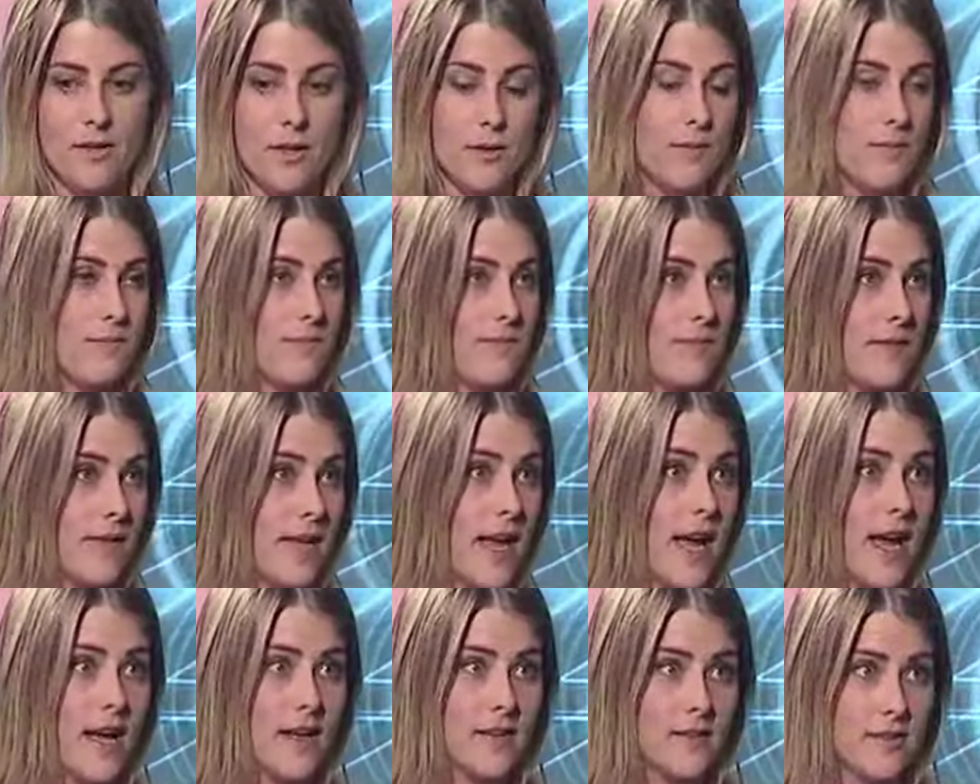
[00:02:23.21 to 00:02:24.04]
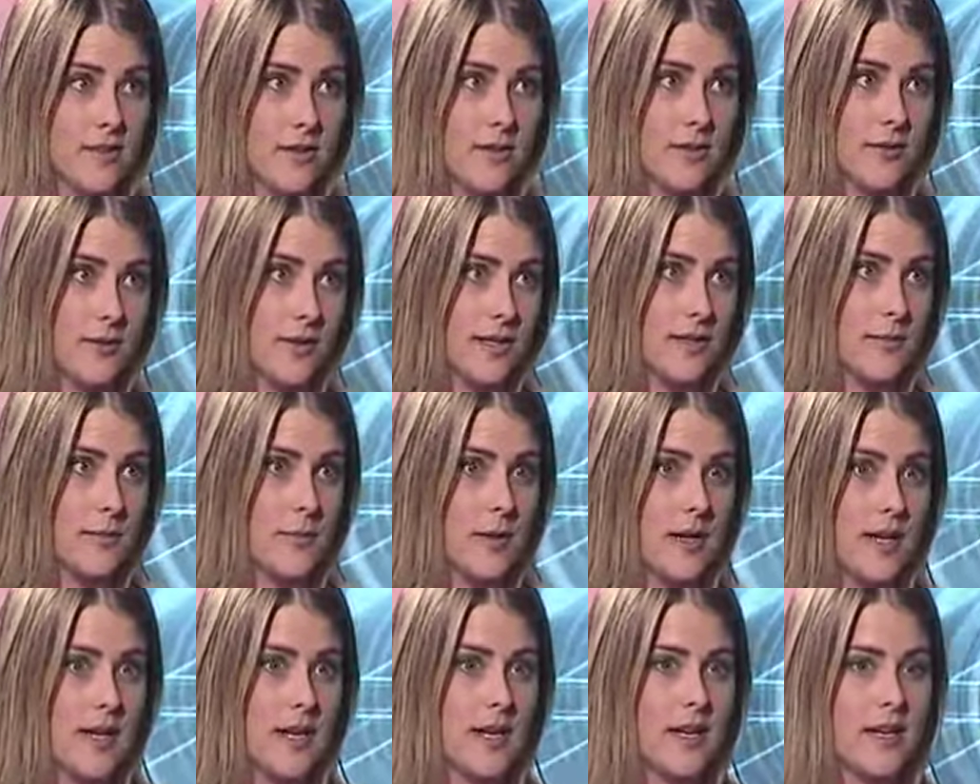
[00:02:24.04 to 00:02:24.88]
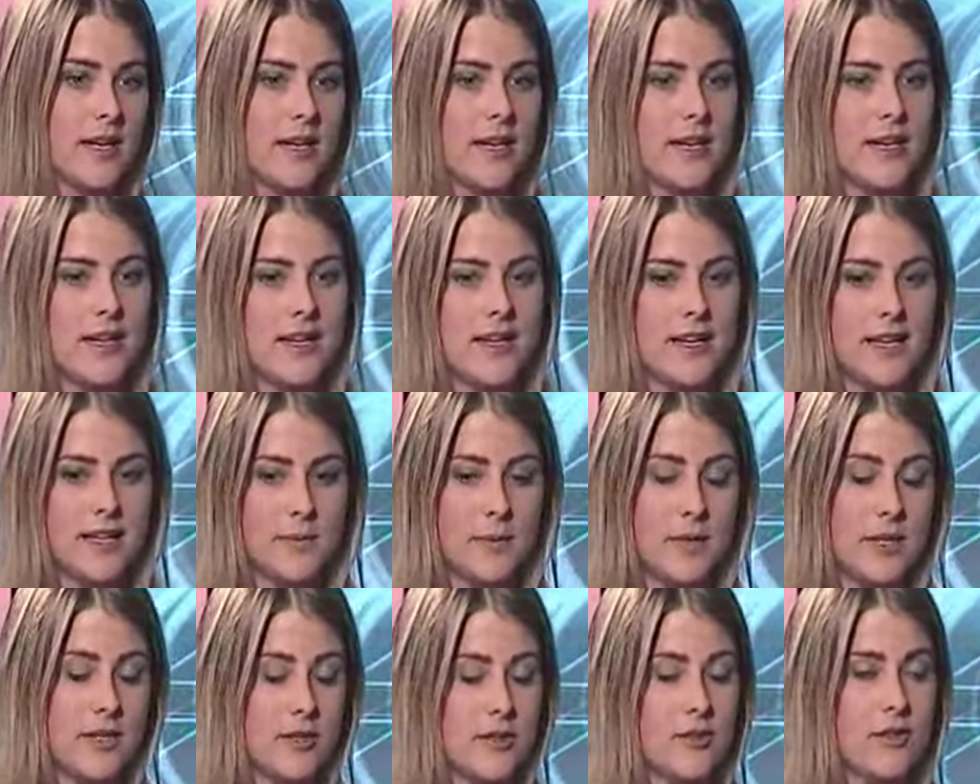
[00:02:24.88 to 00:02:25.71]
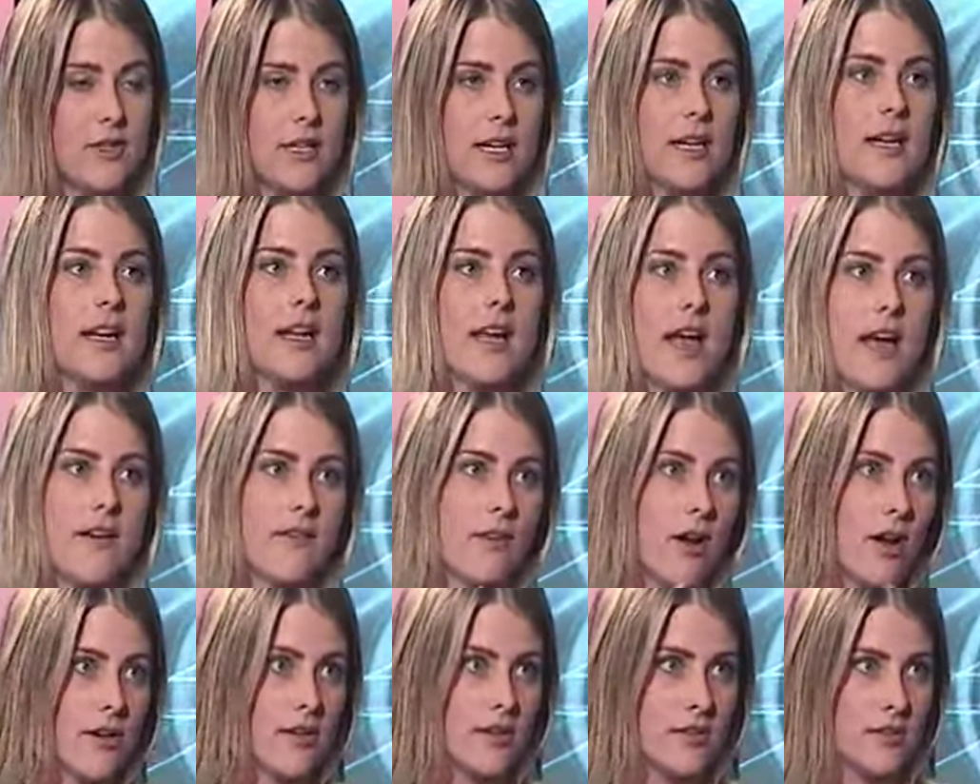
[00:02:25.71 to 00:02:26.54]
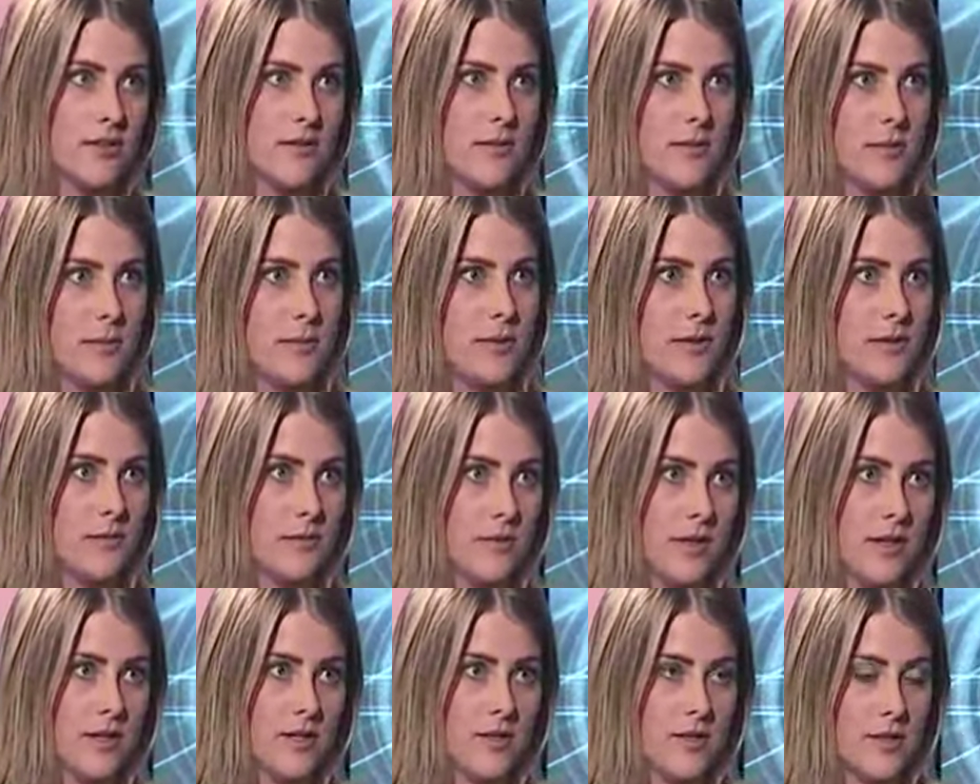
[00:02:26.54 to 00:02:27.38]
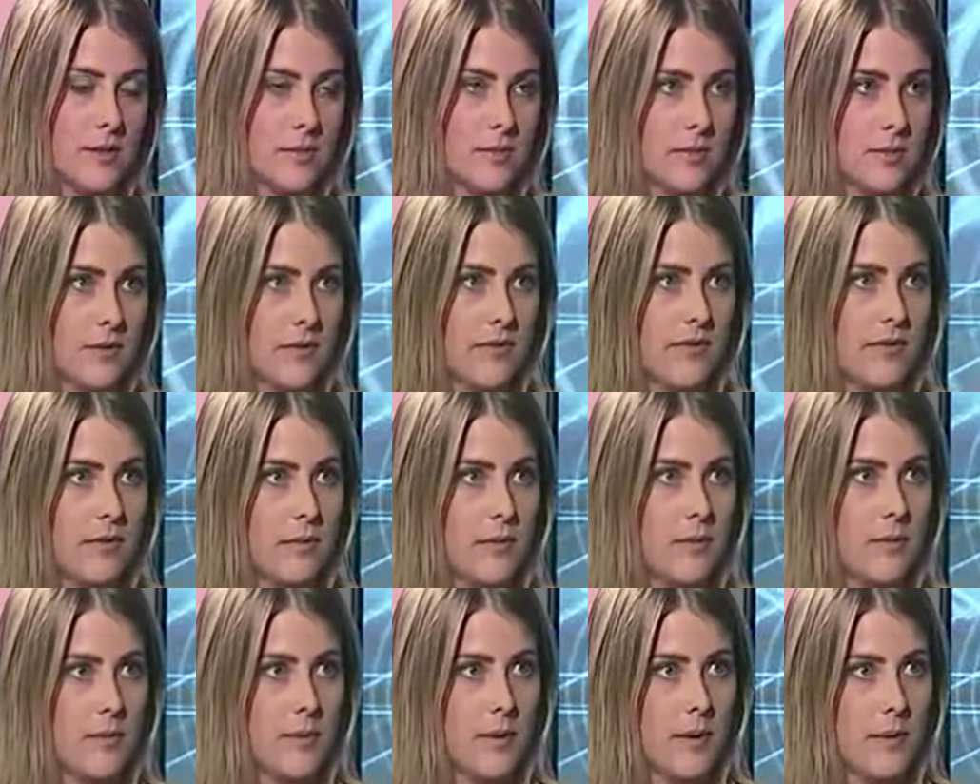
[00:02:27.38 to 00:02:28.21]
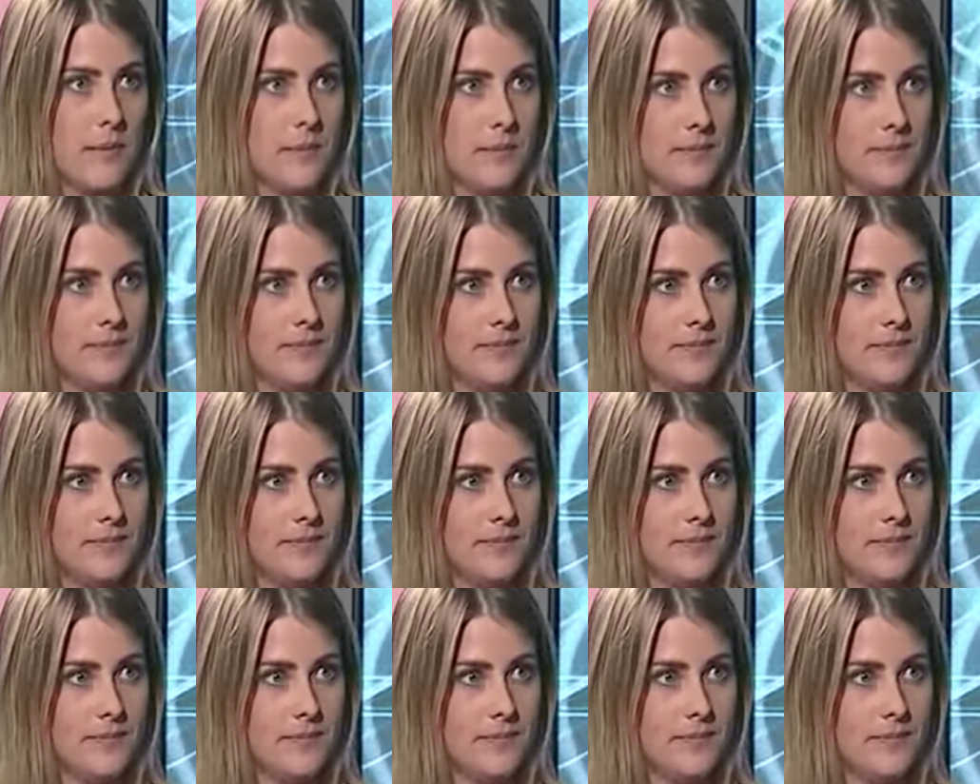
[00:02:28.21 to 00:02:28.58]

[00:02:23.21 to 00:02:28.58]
So yeah, so it's been interesting, and I have gotten to build relationships with a few people.